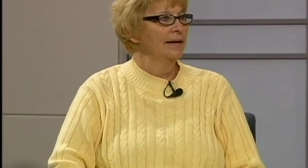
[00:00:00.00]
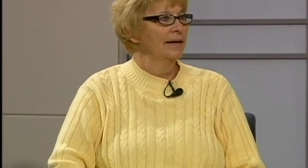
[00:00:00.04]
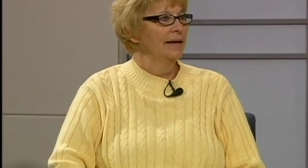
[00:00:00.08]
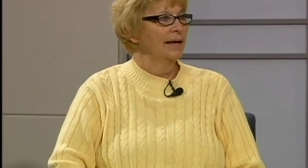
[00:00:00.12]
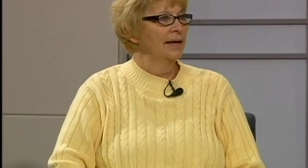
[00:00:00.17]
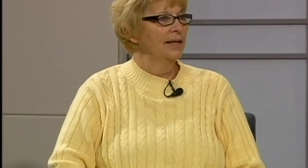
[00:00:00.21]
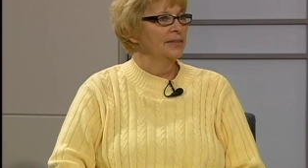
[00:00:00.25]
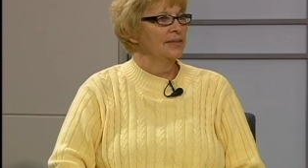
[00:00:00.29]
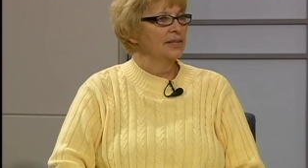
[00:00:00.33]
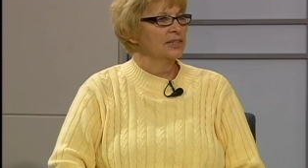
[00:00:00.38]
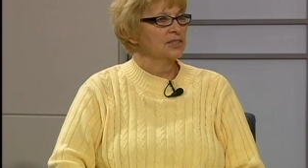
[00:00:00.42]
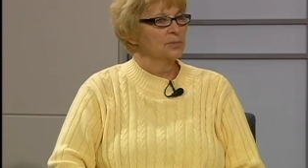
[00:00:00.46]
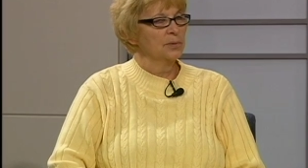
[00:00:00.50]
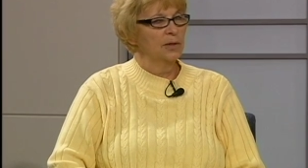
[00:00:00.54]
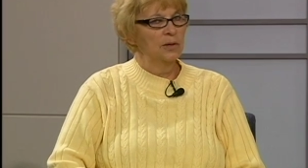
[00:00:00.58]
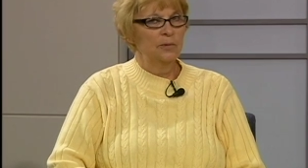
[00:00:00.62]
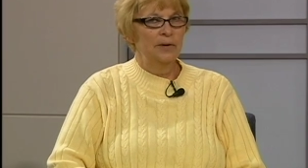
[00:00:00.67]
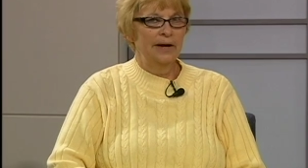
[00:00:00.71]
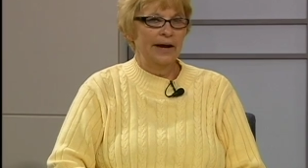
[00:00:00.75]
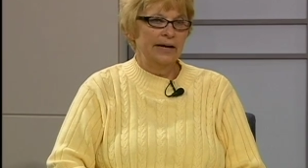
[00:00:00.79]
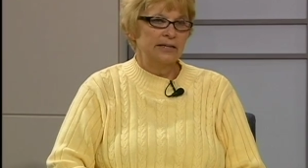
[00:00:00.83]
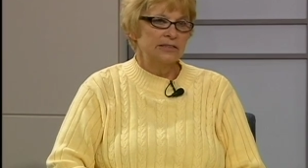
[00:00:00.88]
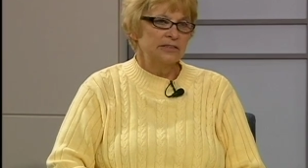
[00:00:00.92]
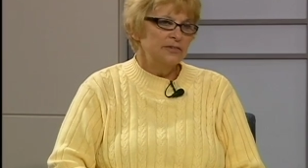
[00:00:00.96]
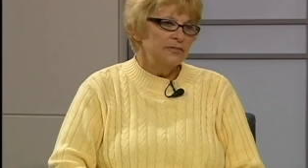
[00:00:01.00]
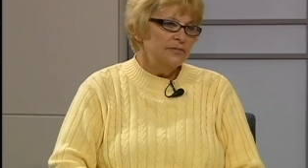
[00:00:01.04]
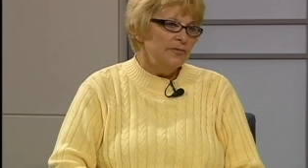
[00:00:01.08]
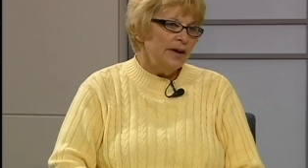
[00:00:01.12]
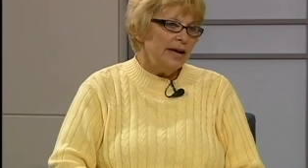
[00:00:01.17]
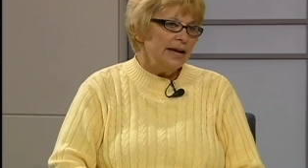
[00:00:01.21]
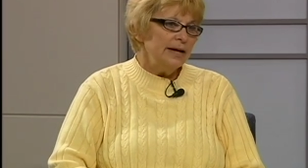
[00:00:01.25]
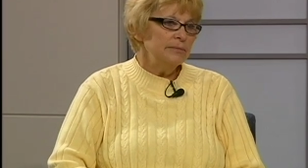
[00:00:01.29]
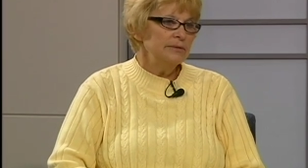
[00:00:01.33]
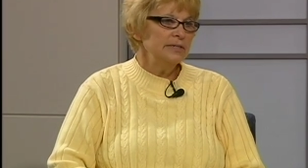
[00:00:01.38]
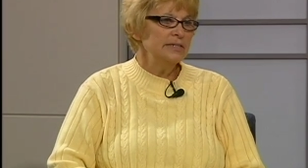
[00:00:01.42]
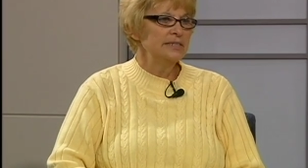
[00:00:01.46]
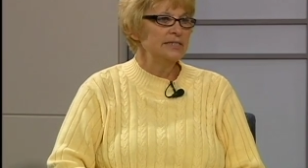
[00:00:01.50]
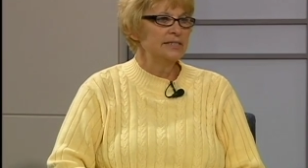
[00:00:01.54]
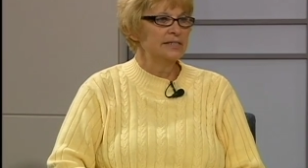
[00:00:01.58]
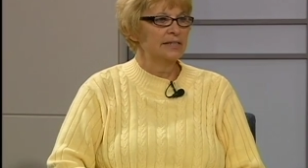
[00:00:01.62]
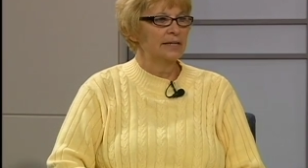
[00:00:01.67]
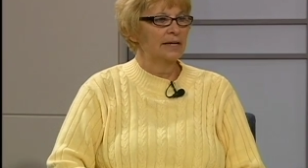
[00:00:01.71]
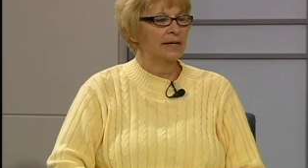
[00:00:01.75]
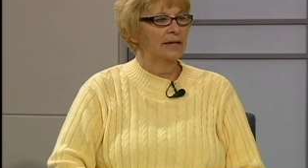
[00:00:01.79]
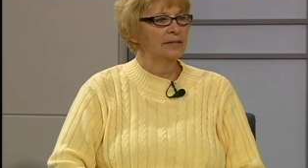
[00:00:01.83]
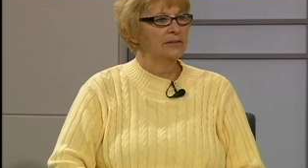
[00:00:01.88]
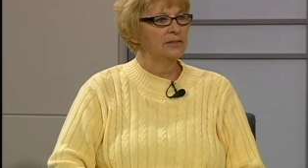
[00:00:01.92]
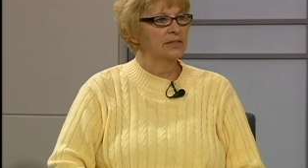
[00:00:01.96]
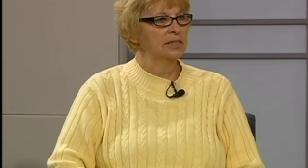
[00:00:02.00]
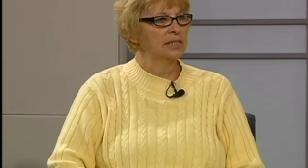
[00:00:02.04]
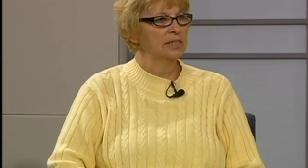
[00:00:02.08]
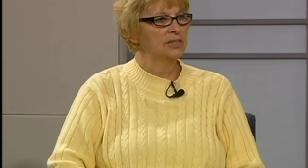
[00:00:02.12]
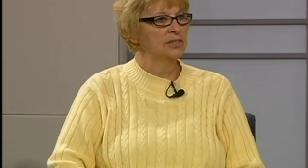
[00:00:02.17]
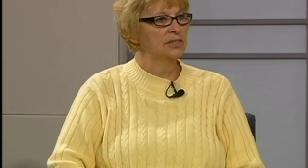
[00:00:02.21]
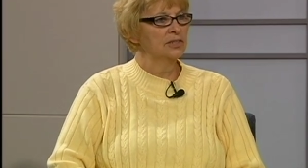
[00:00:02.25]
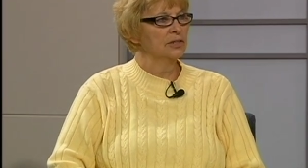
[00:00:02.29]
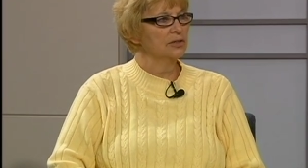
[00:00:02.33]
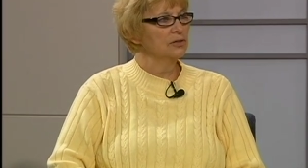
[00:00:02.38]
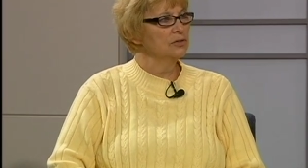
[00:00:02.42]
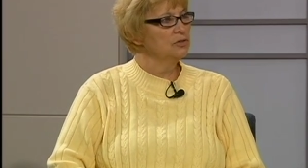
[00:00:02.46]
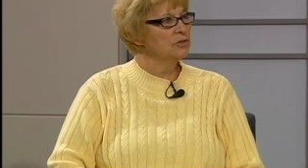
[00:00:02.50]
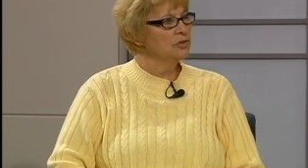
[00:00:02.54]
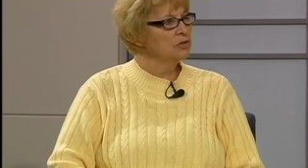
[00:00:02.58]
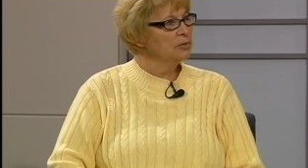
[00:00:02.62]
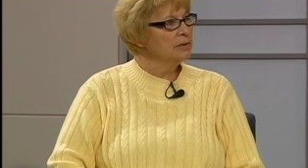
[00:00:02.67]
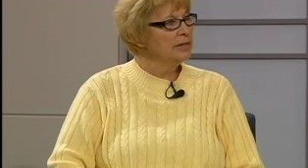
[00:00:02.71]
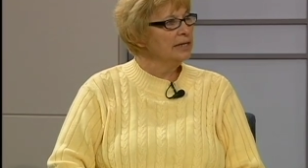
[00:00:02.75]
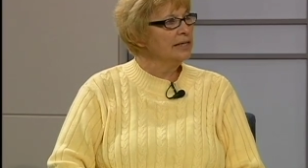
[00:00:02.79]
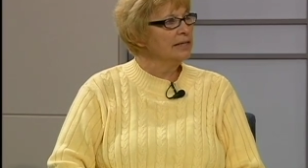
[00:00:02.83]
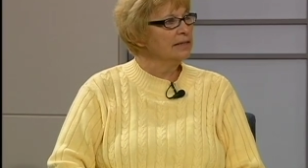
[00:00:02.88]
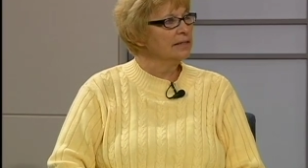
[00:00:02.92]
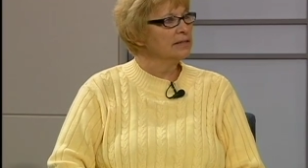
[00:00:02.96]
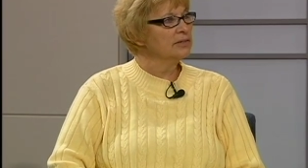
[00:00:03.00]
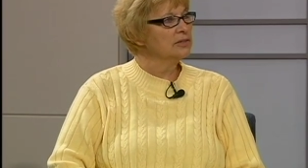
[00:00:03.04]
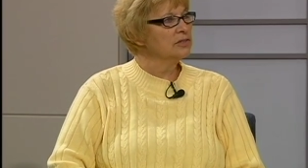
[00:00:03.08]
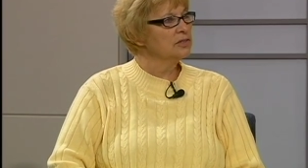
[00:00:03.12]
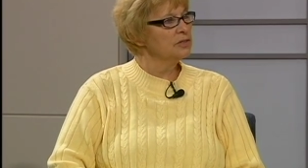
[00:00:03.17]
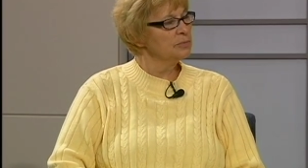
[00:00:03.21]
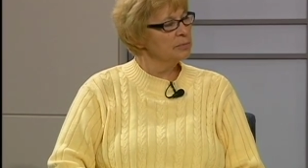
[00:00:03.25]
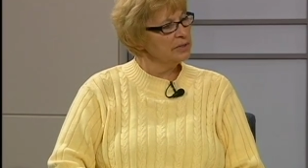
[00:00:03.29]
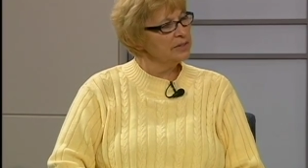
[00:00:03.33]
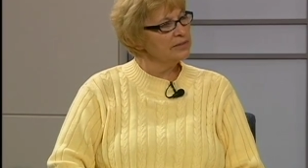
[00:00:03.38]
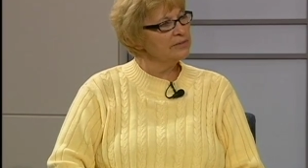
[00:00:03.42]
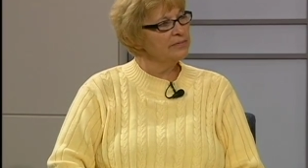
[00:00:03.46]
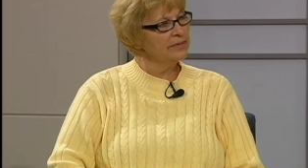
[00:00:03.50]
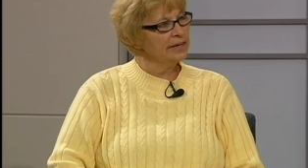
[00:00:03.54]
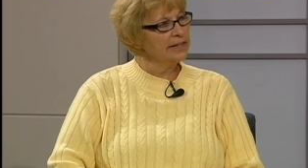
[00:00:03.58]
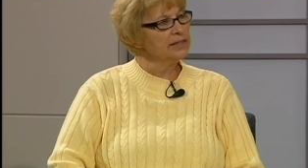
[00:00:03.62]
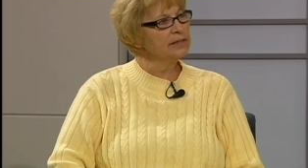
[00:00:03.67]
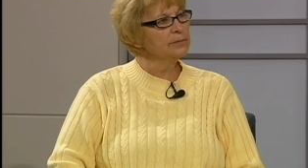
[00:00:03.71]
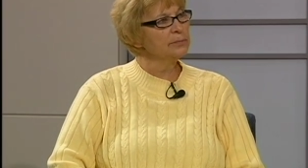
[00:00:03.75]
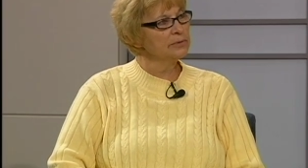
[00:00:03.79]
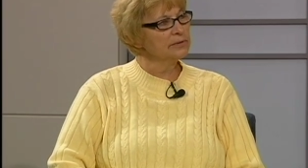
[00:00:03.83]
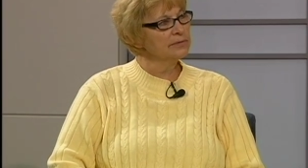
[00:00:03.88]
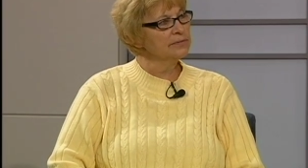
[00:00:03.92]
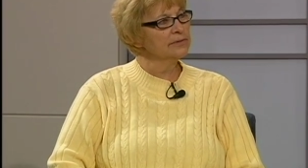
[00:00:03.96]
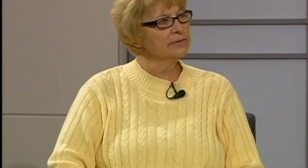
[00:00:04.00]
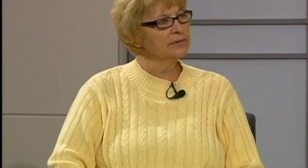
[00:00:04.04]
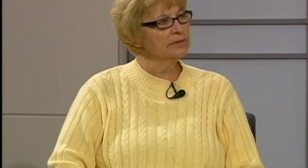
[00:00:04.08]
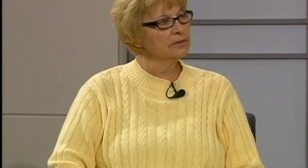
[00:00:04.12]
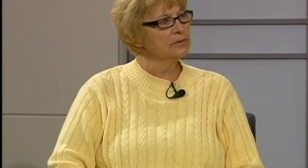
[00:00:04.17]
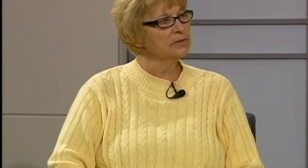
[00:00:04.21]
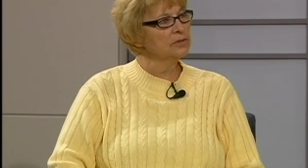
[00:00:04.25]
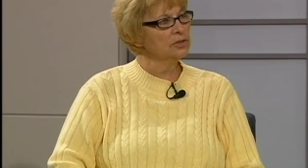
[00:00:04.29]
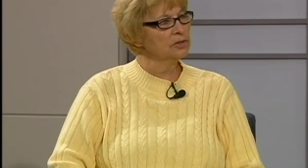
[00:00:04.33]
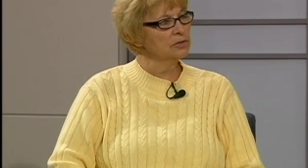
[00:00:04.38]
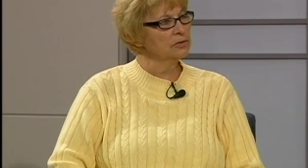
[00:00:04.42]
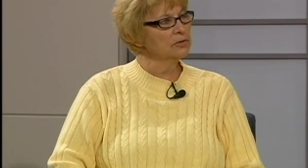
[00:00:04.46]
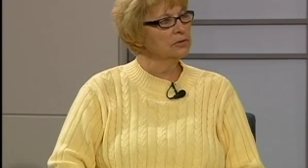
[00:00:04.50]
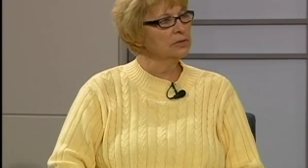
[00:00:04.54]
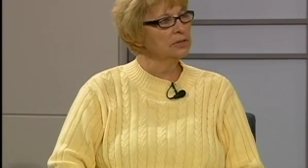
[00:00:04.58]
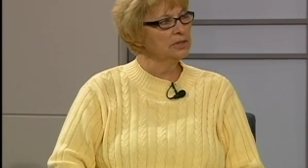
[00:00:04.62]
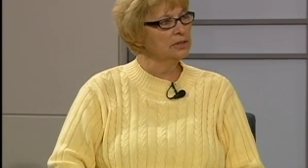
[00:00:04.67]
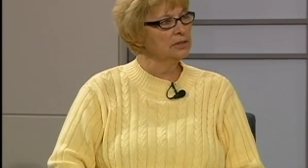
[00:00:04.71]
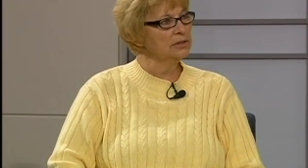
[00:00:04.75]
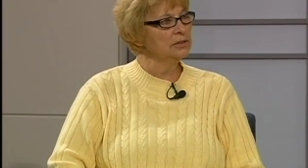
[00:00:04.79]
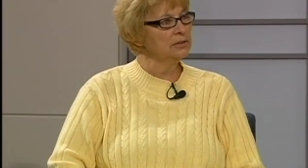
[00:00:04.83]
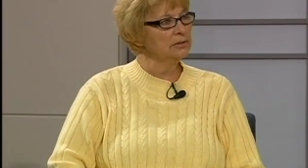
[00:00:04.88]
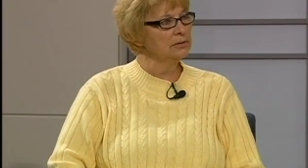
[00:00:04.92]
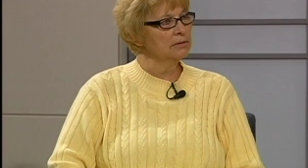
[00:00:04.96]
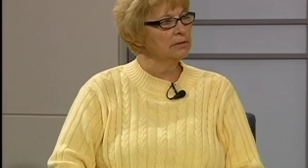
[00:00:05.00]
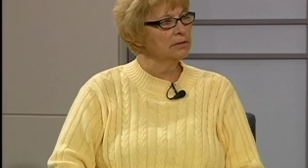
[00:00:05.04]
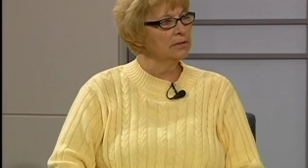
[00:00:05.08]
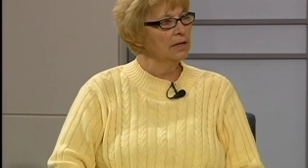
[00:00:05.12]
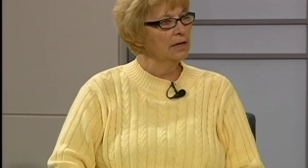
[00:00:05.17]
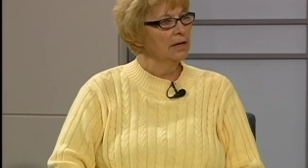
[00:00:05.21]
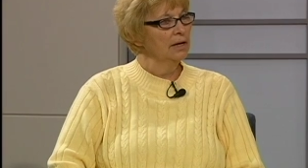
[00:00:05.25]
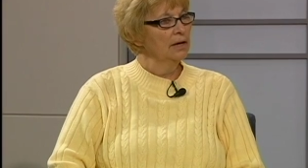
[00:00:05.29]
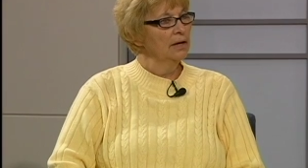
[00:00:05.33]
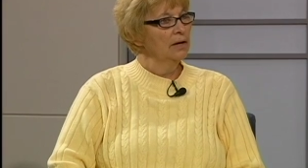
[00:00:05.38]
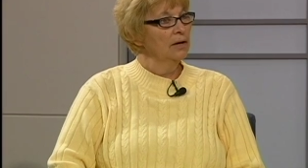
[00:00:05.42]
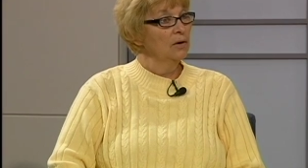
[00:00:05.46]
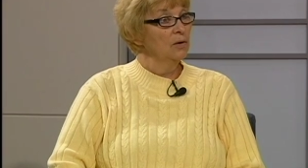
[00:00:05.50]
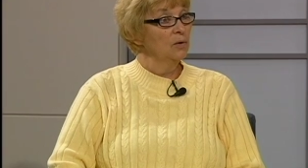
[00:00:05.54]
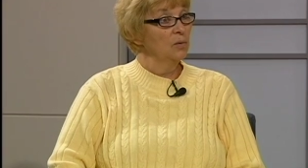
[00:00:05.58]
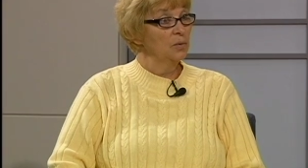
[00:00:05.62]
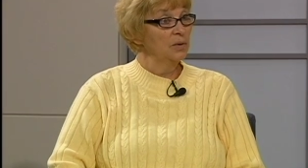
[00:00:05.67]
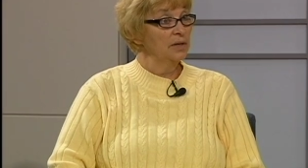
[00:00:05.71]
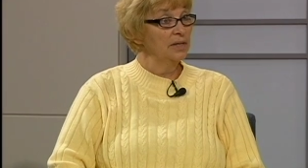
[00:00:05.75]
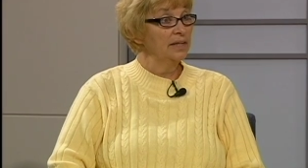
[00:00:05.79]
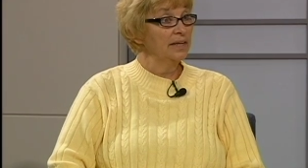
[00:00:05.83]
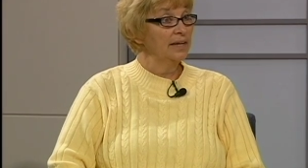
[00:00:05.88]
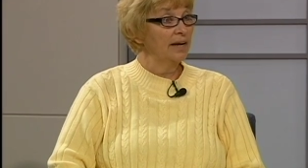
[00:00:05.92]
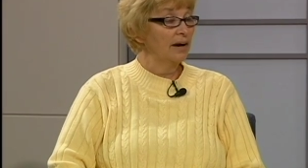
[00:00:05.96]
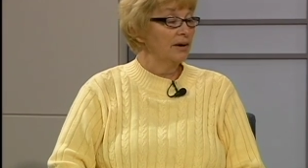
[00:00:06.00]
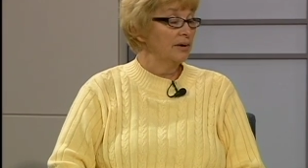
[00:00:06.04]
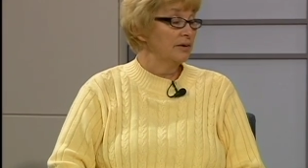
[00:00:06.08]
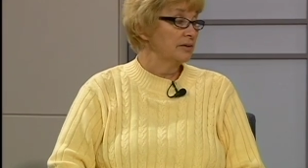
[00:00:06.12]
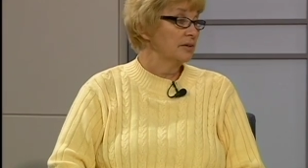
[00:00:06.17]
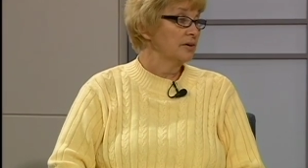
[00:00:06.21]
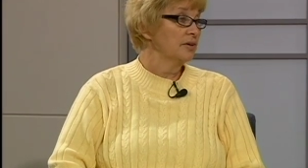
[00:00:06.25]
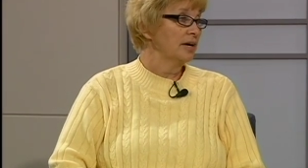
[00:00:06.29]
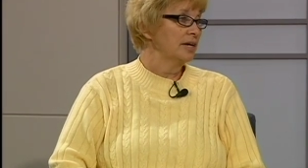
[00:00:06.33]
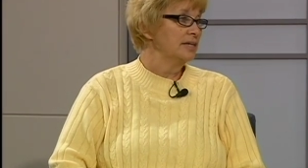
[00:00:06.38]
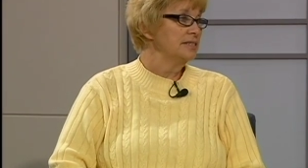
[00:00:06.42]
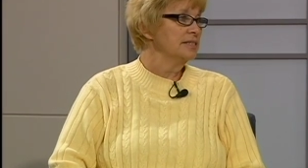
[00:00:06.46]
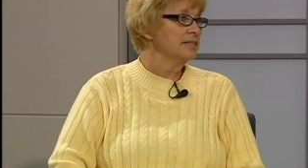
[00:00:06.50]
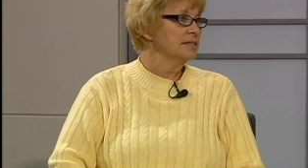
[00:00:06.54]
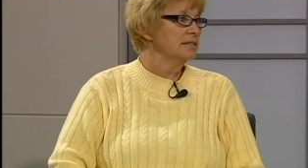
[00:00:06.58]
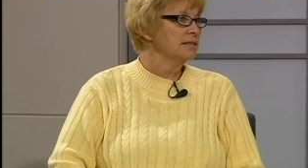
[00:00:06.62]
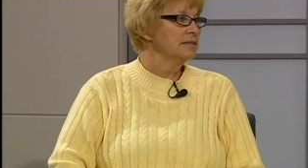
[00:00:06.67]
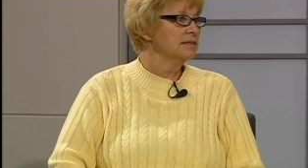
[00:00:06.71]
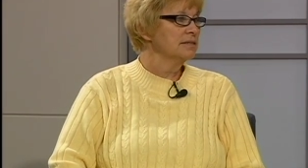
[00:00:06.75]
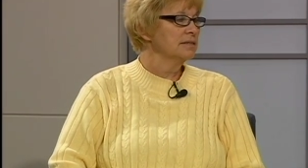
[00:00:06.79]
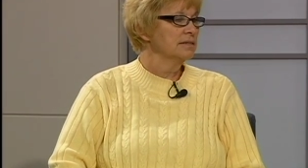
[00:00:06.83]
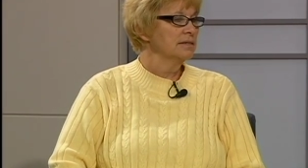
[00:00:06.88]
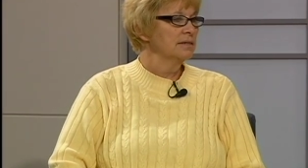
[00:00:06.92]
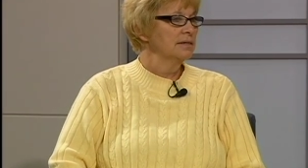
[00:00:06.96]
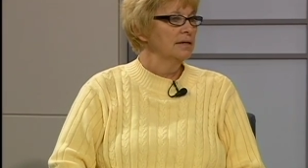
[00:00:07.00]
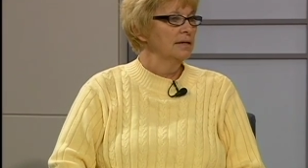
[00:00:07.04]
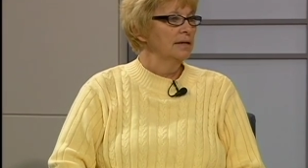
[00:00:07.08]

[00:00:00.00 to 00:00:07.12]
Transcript: And that's why we ask families to consider doing this, to be available for those children and youth who really are in crisis.